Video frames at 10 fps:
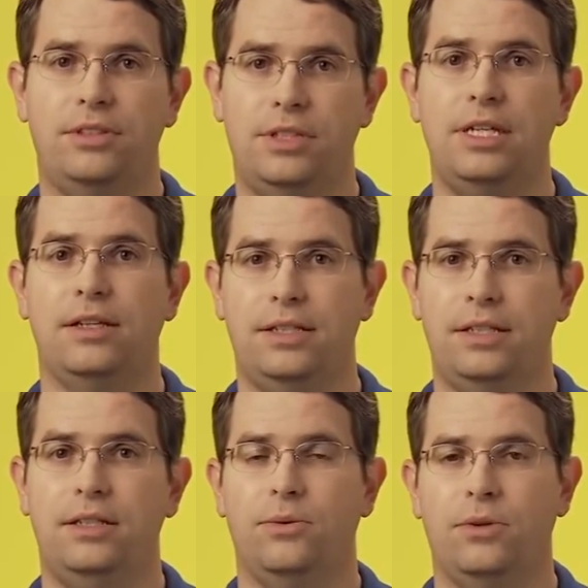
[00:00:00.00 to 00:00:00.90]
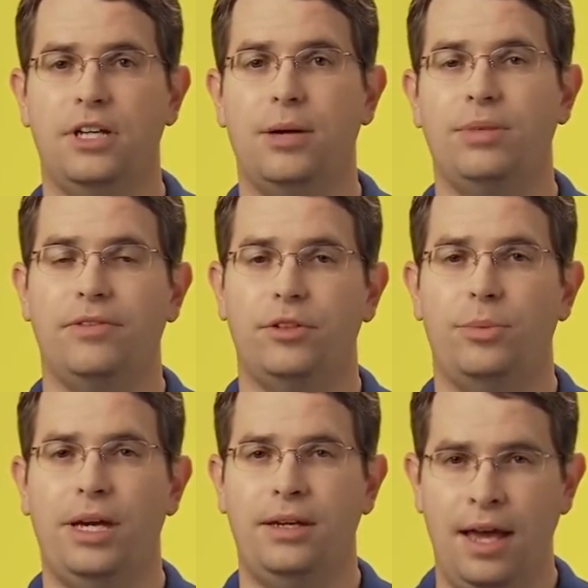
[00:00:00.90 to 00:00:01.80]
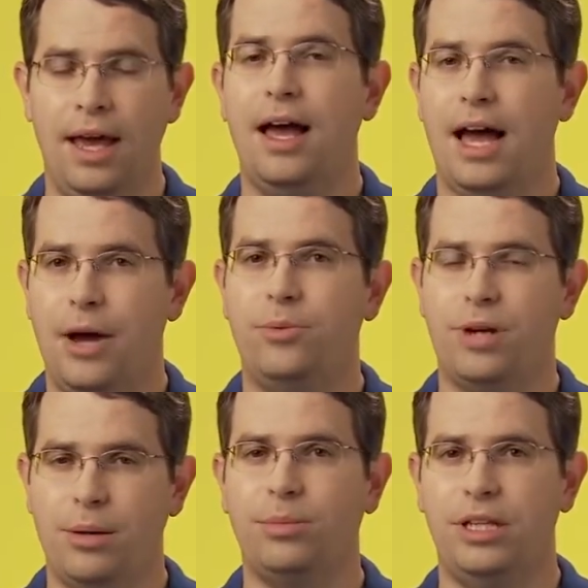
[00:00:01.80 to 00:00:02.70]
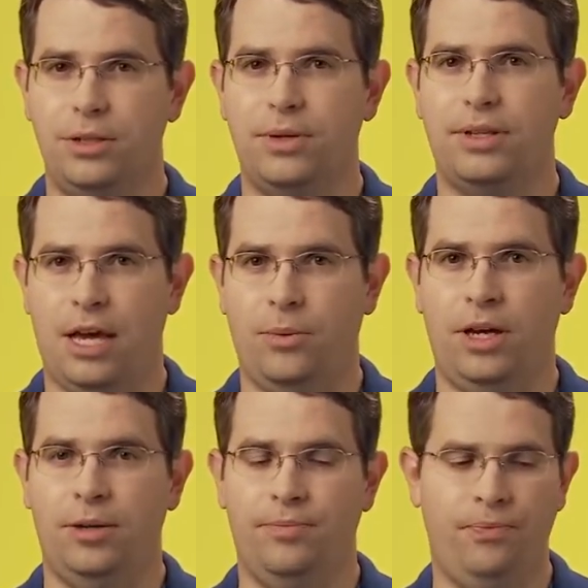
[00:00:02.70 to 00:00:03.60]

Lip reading: TLD or top-level domain, I would probably do it that way.